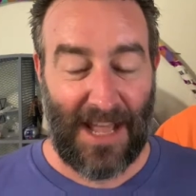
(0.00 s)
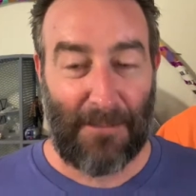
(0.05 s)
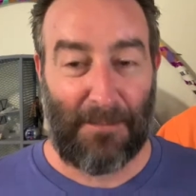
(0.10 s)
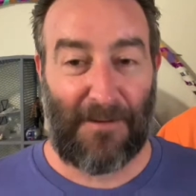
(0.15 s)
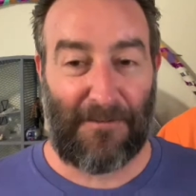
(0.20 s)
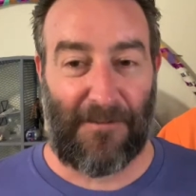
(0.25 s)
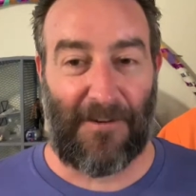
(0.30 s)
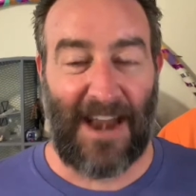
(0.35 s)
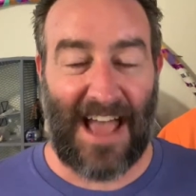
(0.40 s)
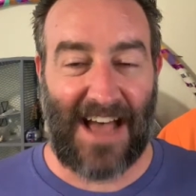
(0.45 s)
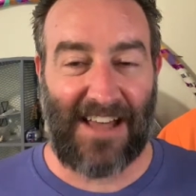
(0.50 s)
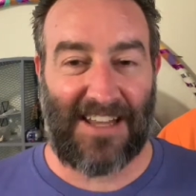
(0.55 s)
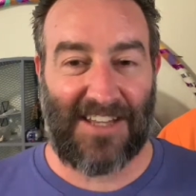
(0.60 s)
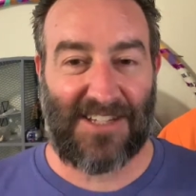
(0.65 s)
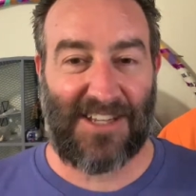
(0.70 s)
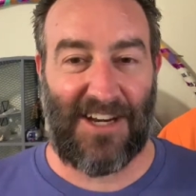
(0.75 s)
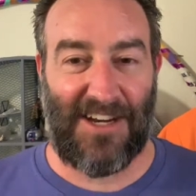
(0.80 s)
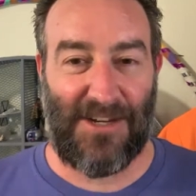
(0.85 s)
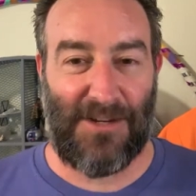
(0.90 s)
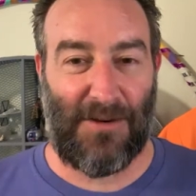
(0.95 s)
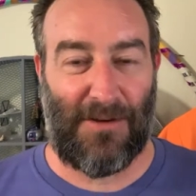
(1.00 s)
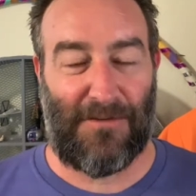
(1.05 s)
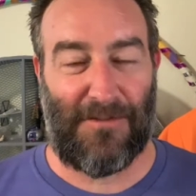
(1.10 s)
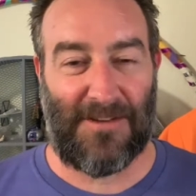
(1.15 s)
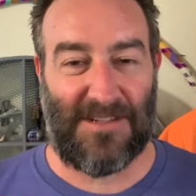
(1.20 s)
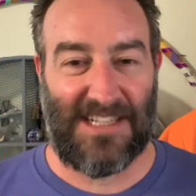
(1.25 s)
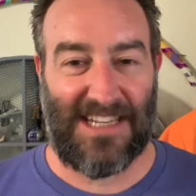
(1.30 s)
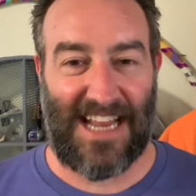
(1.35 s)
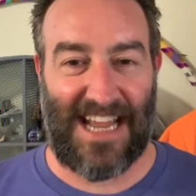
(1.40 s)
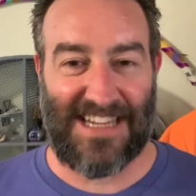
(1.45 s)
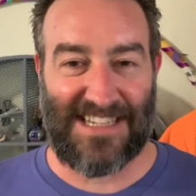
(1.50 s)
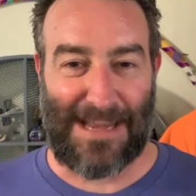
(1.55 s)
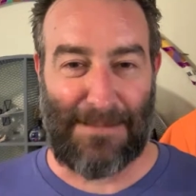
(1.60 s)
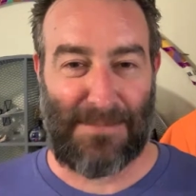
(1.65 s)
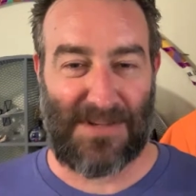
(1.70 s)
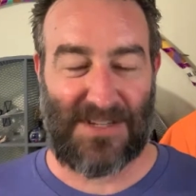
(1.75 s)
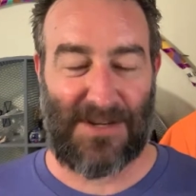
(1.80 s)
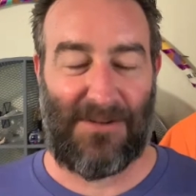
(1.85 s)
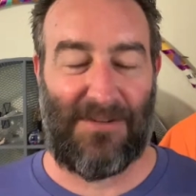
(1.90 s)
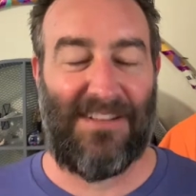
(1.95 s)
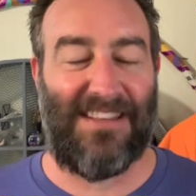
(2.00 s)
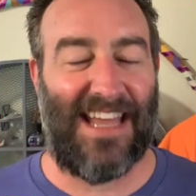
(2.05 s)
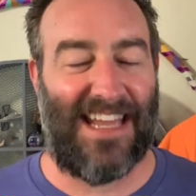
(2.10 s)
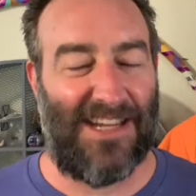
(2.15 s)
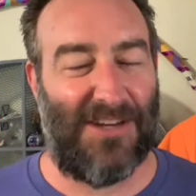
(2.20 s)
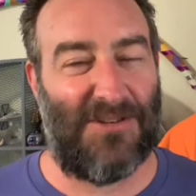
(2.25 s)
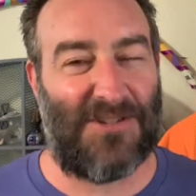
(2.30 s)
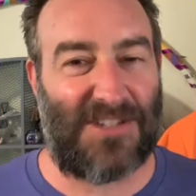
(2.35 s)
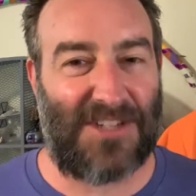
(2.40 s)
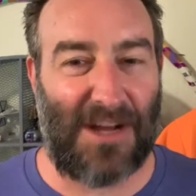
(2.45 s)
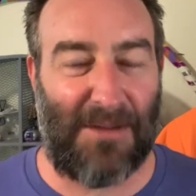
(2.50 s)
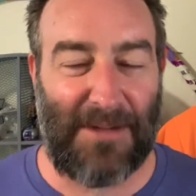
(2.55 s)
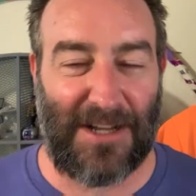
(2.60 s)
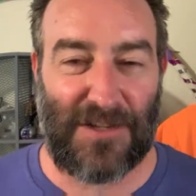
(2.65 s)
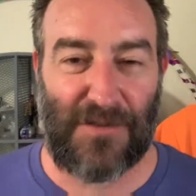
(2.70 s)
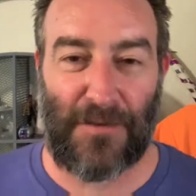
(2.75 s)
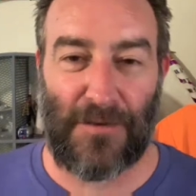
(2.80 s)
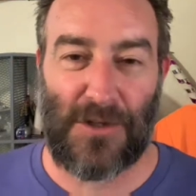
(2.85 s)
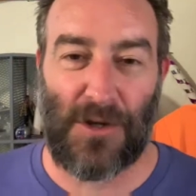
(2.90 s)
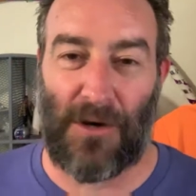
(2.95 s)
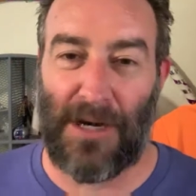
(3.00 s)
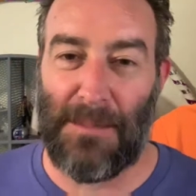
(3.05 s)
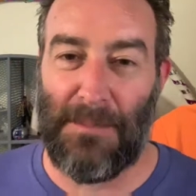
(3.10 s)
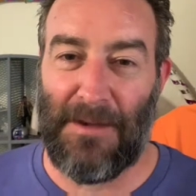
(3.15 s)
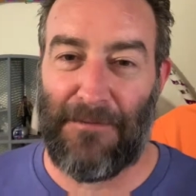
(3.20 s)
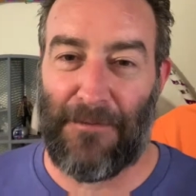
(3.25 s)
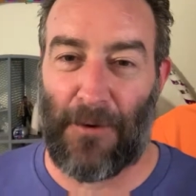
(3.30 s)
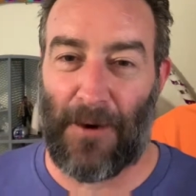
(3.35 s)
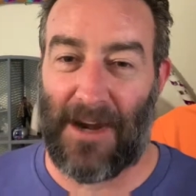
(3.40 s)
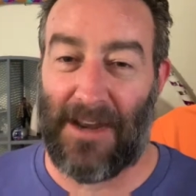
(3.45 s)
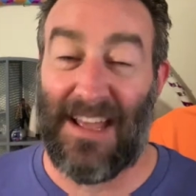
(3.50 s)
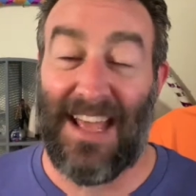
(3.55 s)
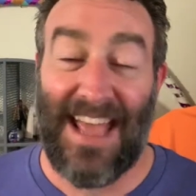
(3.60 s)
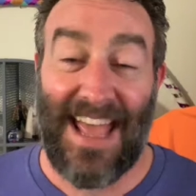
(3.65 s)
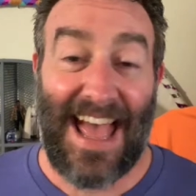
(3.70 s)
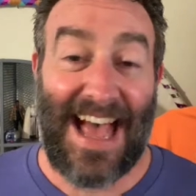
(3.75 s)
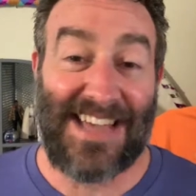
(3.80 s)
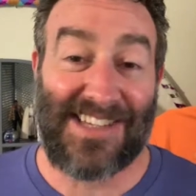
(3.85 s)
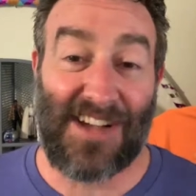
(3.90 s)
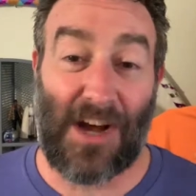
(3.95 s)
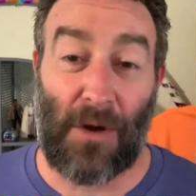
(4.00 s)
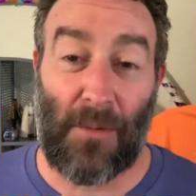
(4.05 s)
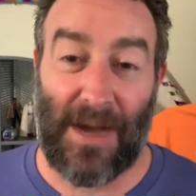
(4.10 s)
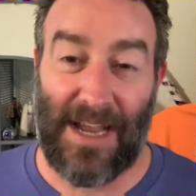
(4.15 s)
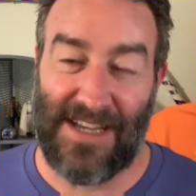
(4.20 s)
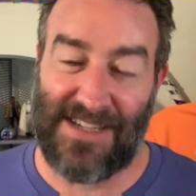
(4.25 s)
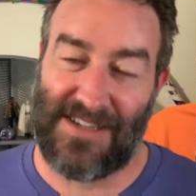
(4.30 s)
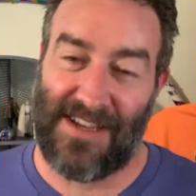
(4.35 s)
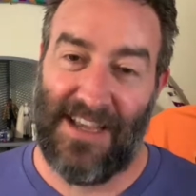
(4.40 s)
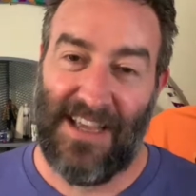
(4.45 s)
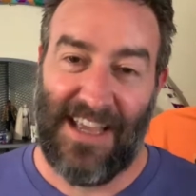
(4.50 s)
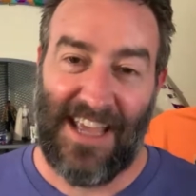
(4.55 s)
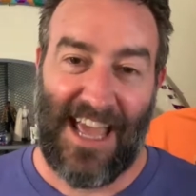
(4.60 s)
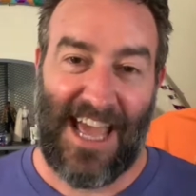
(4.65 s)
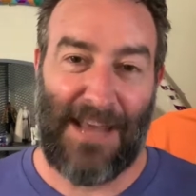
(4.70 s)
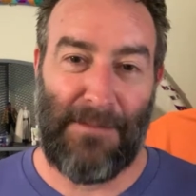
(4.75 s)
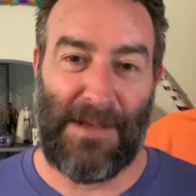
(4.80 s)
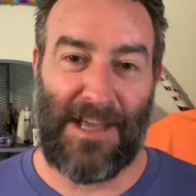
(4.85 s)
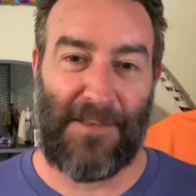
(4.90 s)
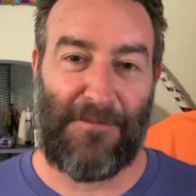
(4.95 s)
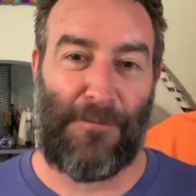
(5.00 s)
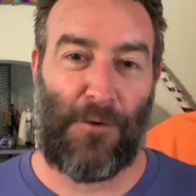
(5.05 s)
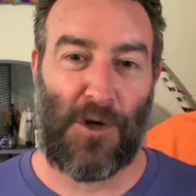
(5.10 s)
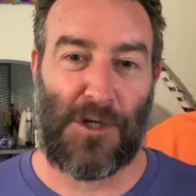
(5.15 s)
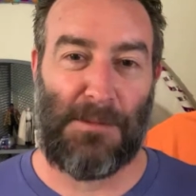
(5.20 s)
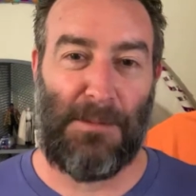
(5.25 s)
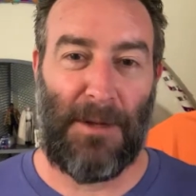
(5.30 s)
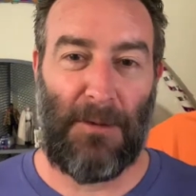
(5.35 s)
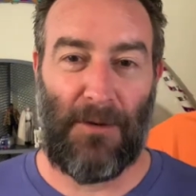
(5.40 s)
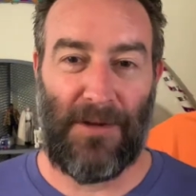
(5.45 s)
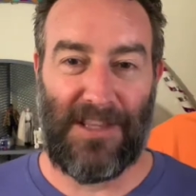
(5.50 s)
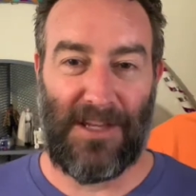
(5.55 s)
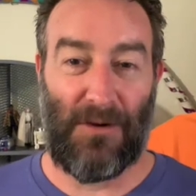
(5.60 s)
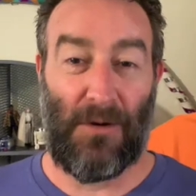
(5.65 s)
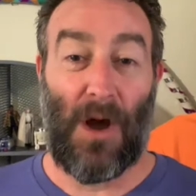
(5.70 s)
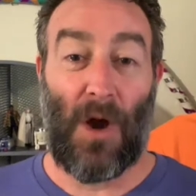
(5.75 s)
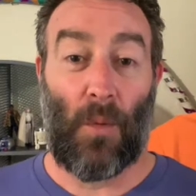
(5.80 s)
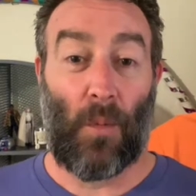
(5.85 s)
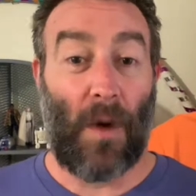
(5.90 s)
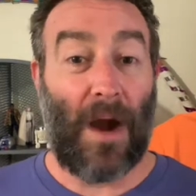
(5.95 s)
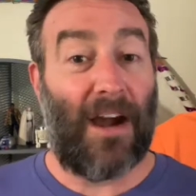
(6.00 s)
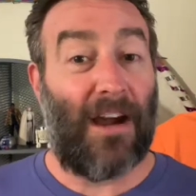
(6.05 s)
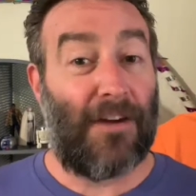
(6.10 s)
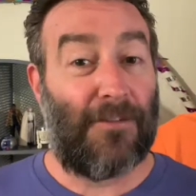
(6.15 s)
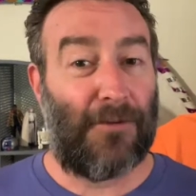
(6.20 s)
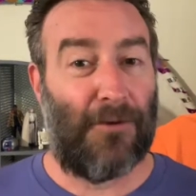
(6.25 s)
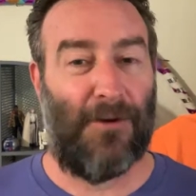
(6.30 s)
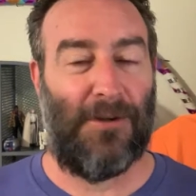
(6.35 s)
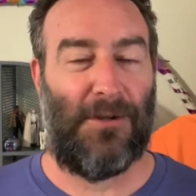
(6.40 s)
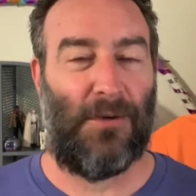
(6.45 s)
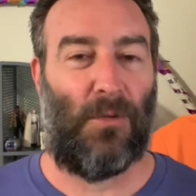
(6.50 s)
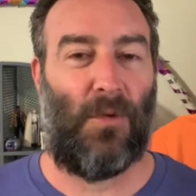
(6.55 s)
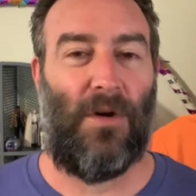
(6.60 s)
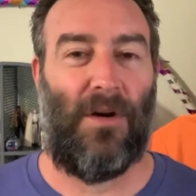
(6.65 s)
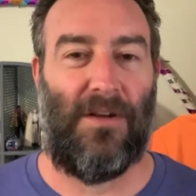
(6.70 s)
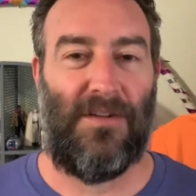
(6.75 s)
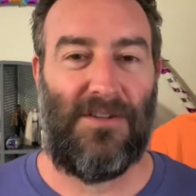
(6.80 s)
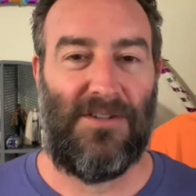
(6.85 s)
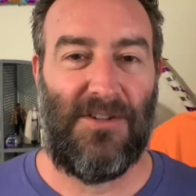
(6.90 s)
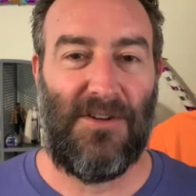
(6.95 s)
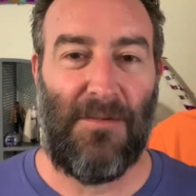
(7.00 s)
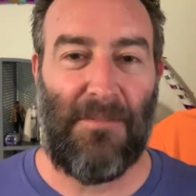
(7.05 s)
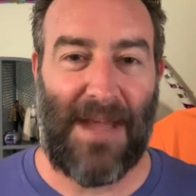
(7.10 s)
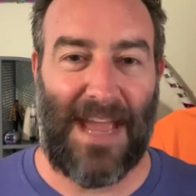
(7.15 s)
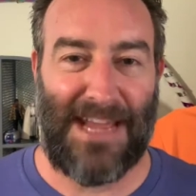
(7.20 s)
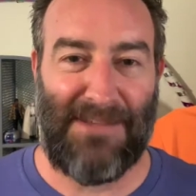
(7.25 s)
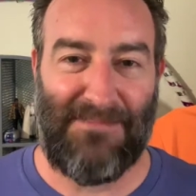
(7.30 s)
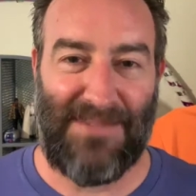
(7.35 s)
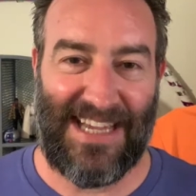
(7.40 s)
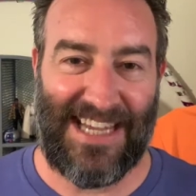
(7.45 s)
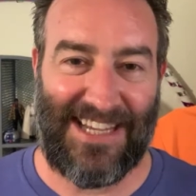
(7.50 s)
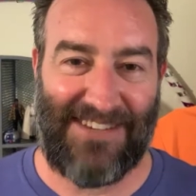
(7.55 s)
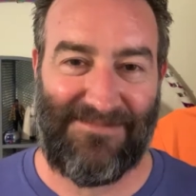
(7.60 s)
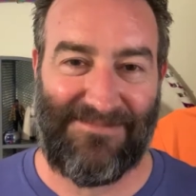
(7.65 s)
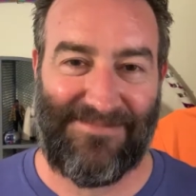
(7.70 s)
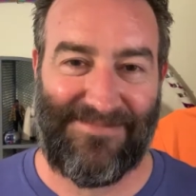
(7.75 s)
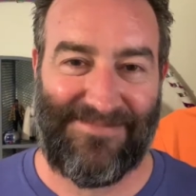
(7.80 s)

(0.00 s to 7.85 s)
But for now, that's going to do it for today's episode, and thank you so much for joining me for it, as always, and may the Force be with you wherever in the world you may be.